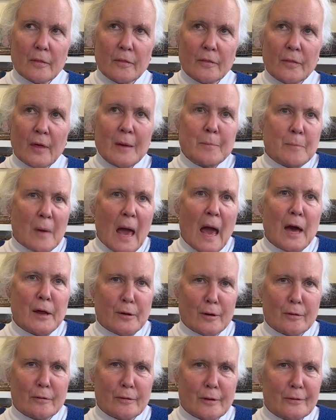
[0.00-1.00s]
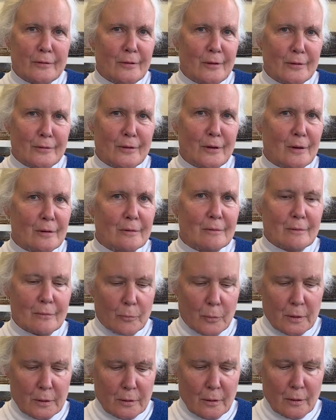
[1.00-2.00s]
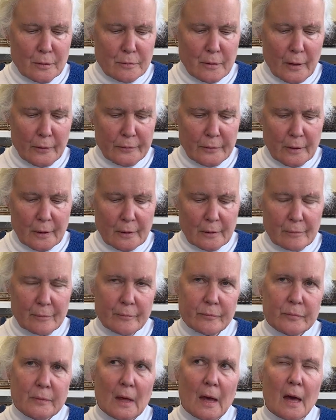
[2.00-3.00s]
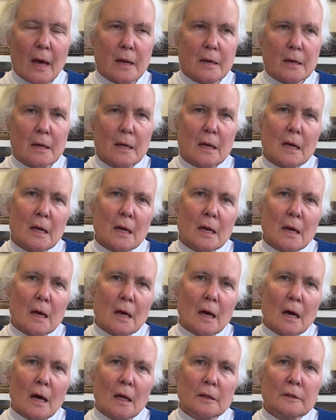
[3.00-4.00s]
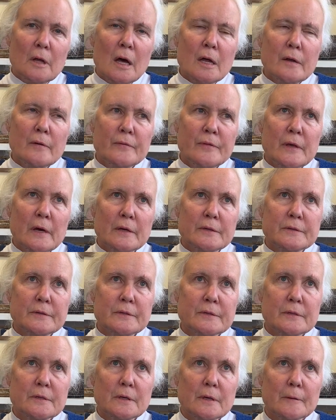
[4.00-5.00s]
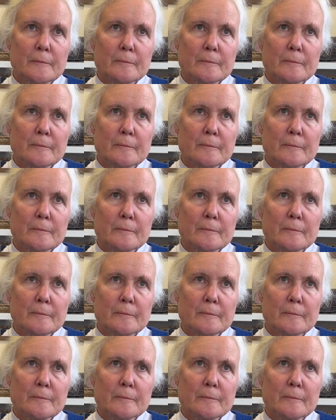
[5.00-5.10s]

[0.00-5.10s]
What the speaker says: They matter. This isn't window dressing. And a lot of this